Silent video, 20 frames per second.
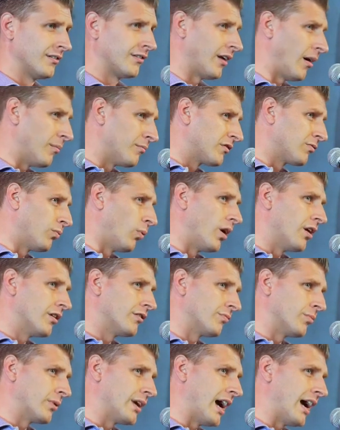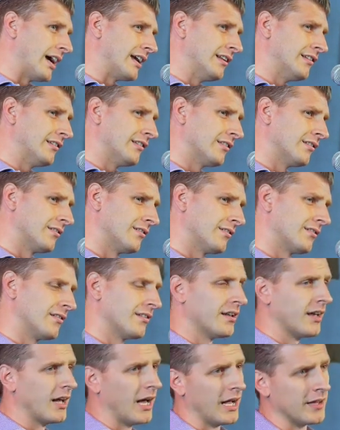Some's words we hate,
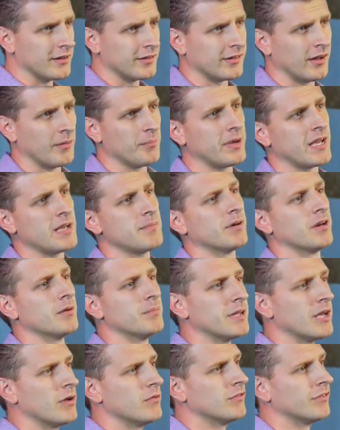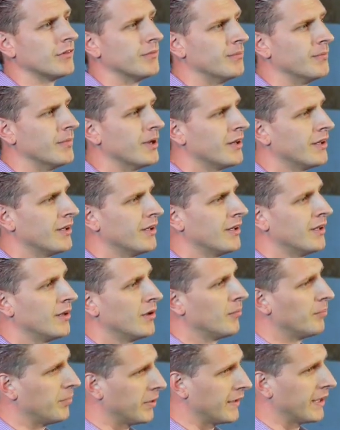and some people abuse them,
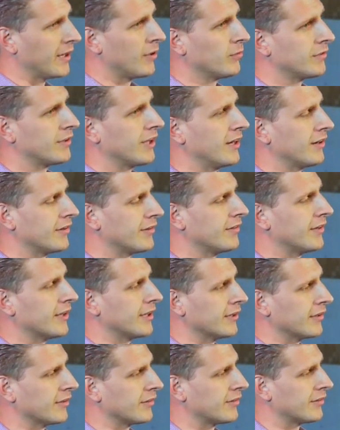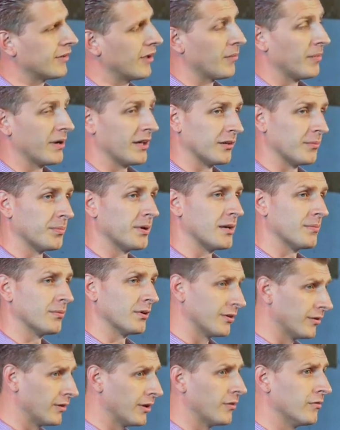but they all tell us things about the
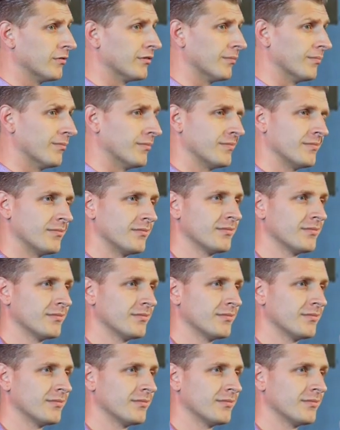people who use them.